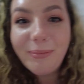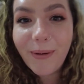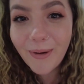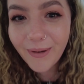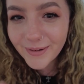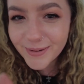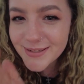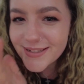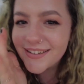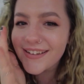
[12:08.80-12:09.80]

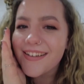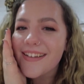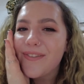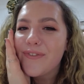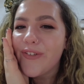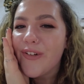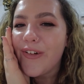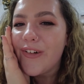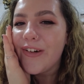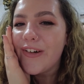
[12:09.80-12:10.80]
booked
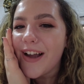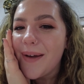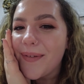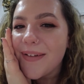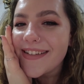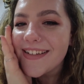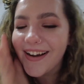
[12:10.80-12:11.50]
for a couple of weeks'